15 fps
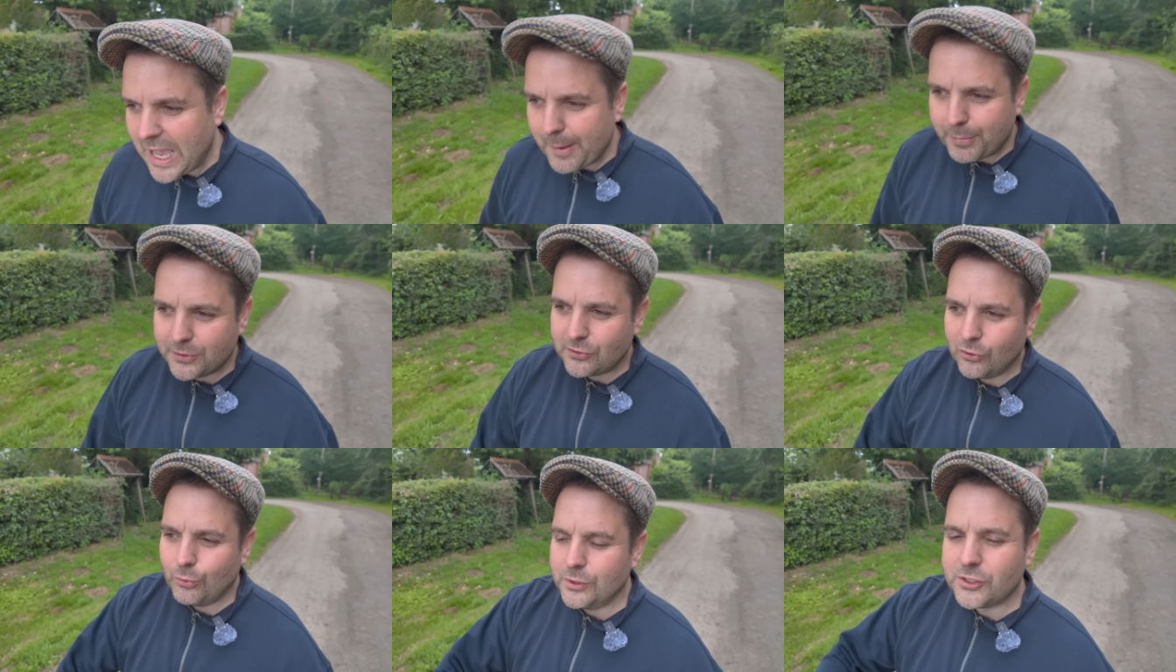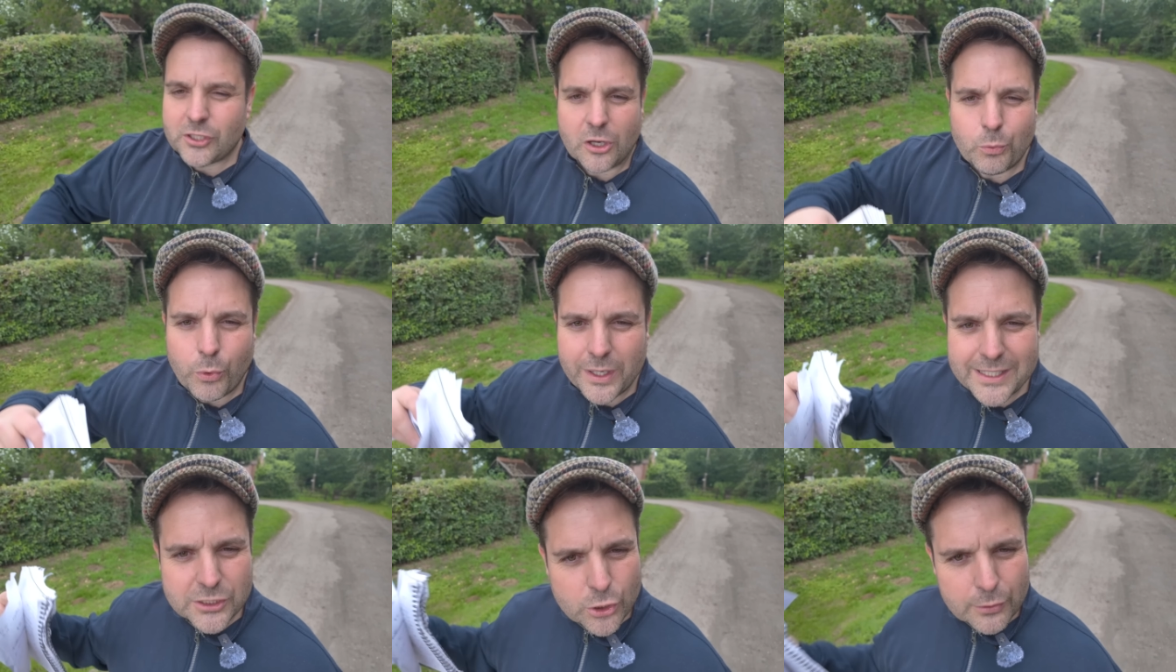Capital. And so,
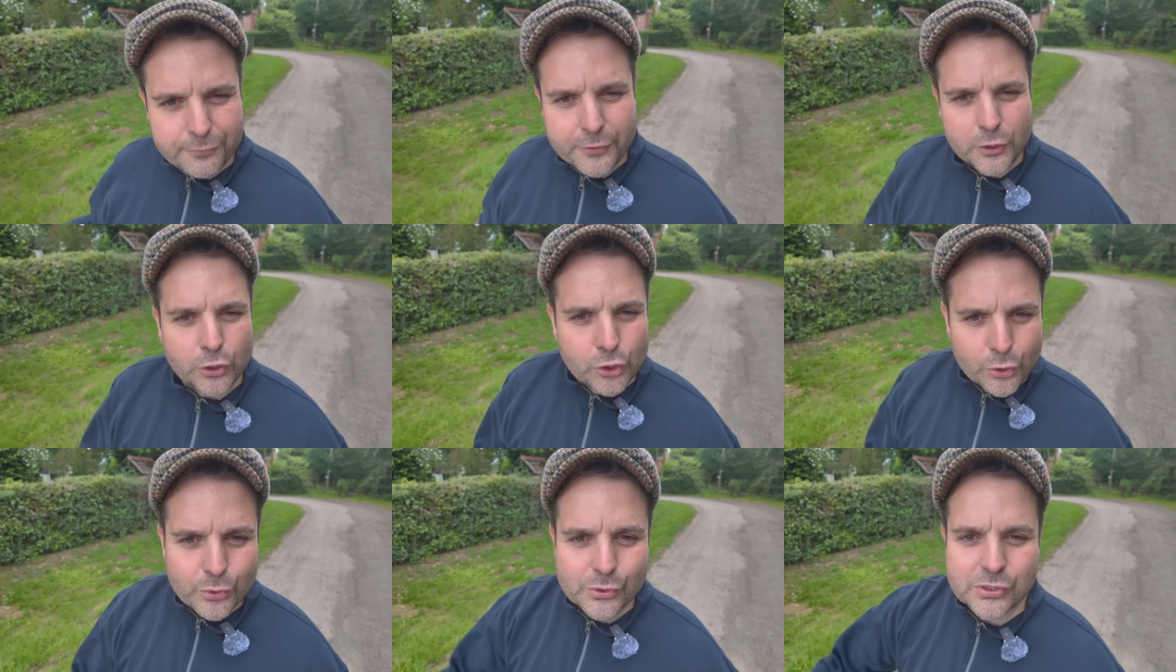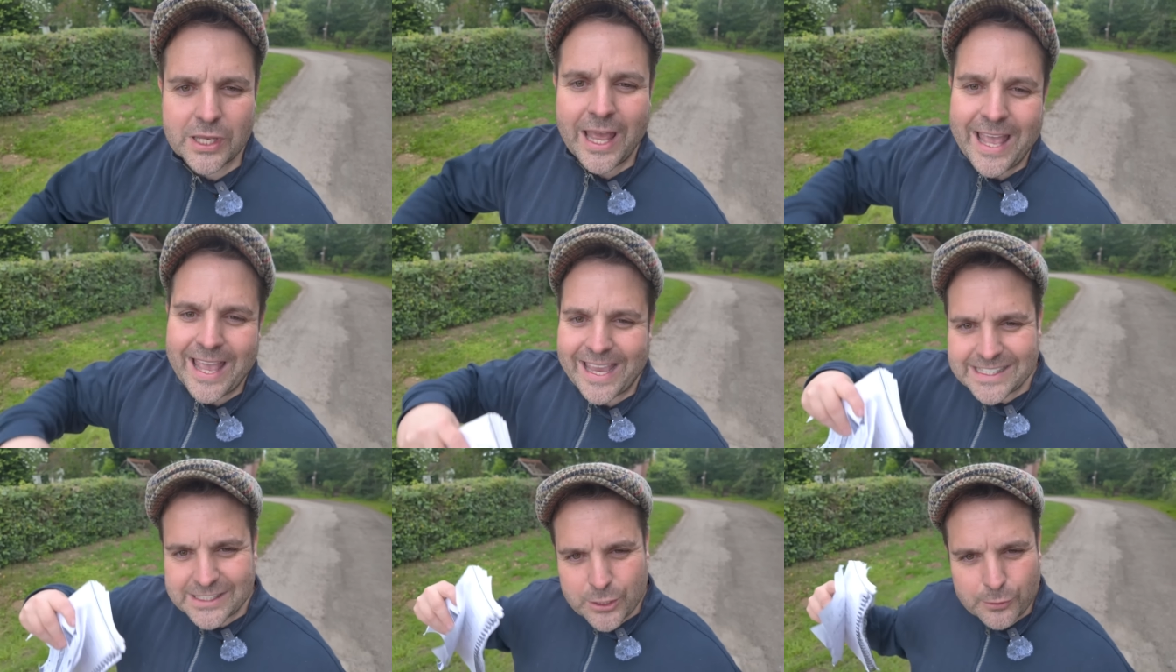what is good for the goose
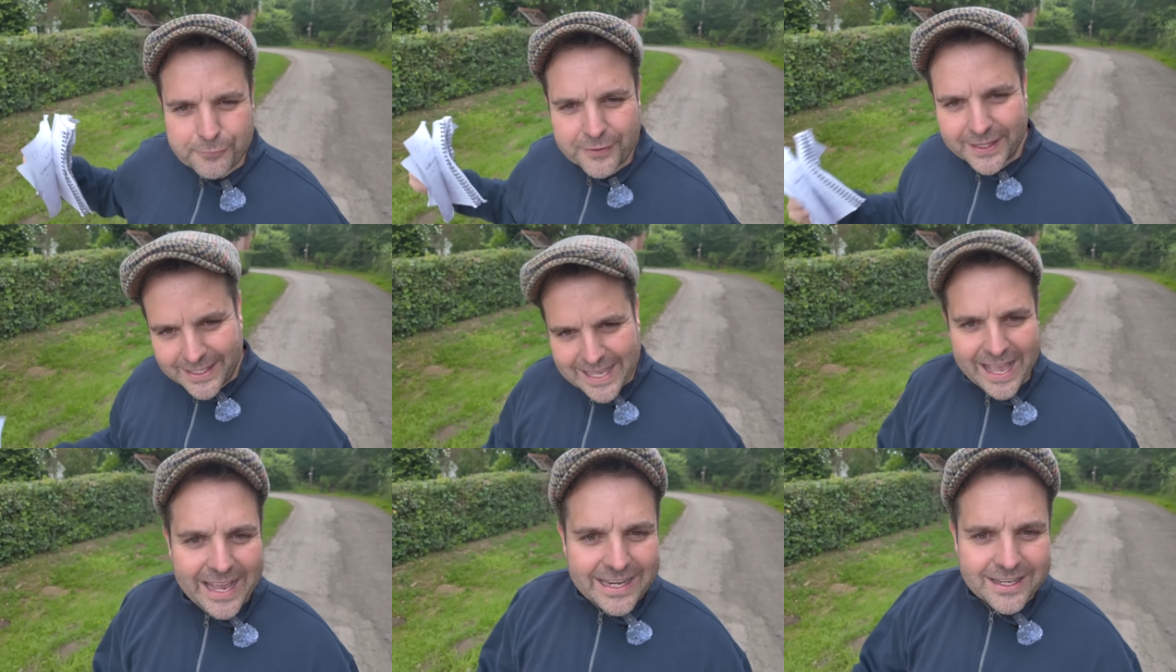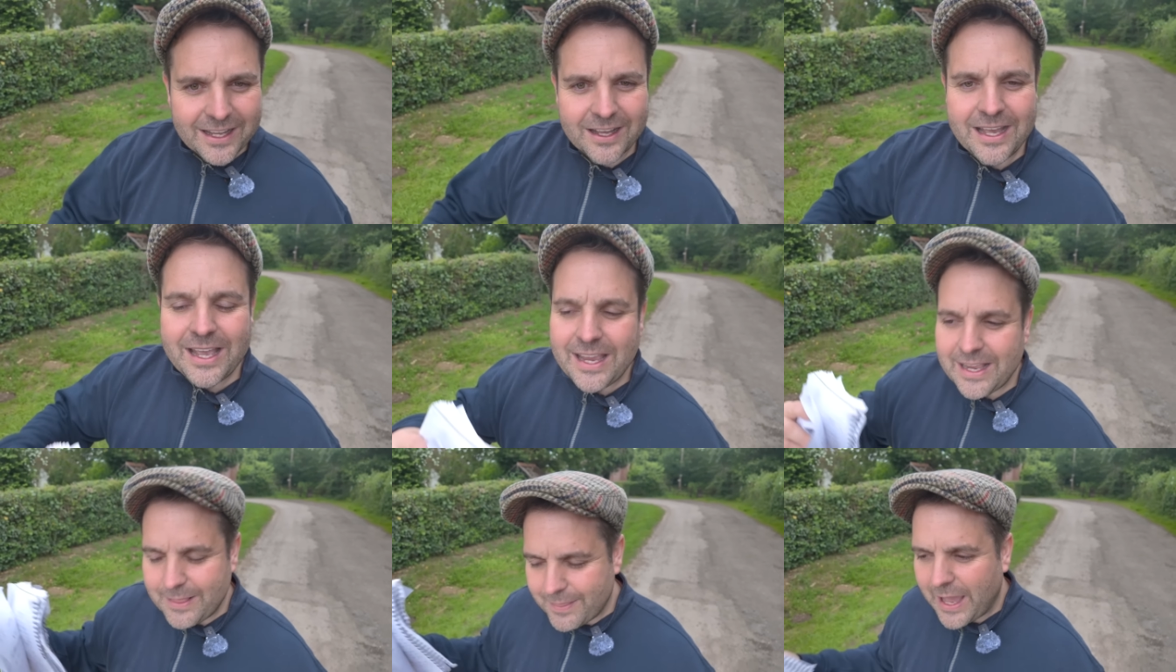is good for the gander
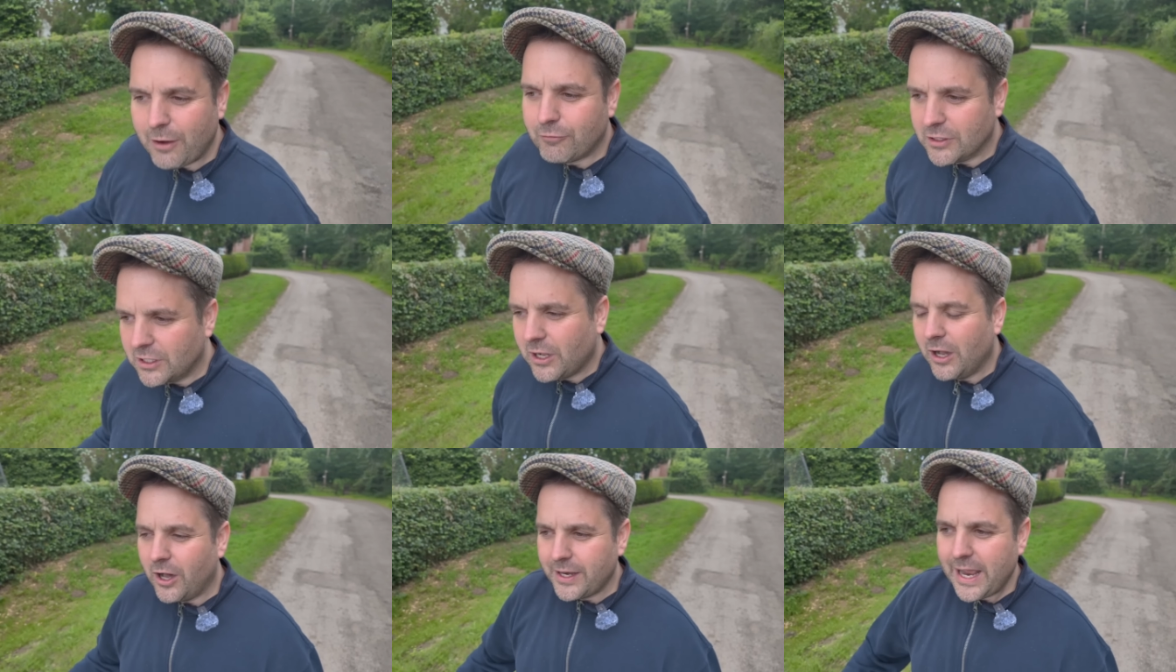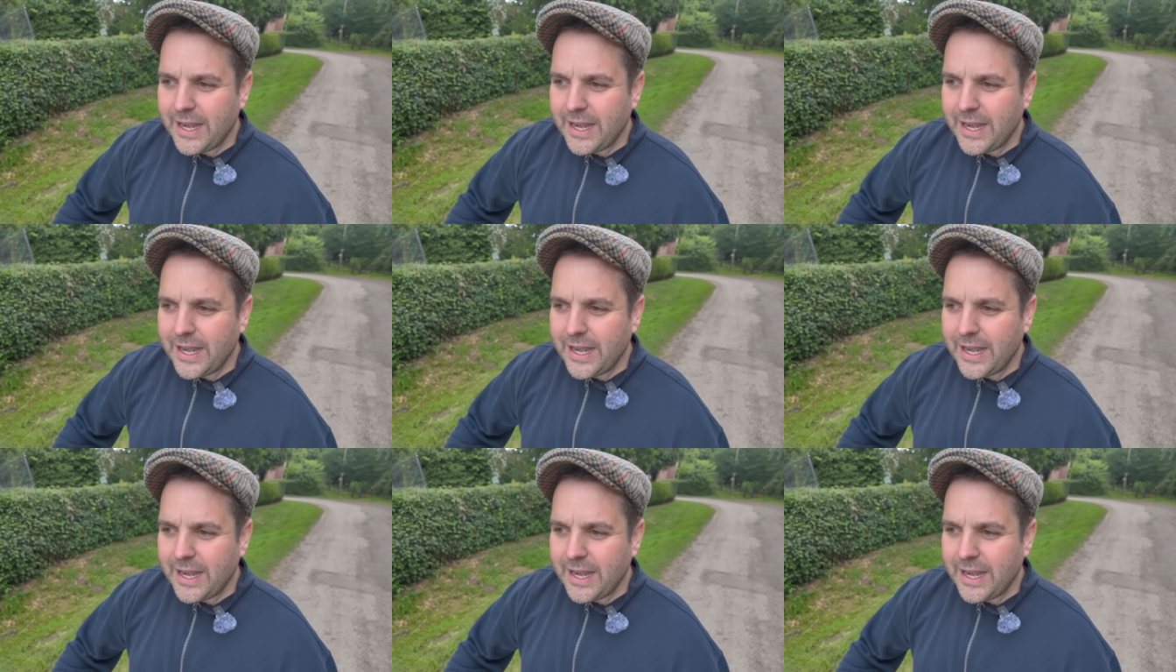in that regard.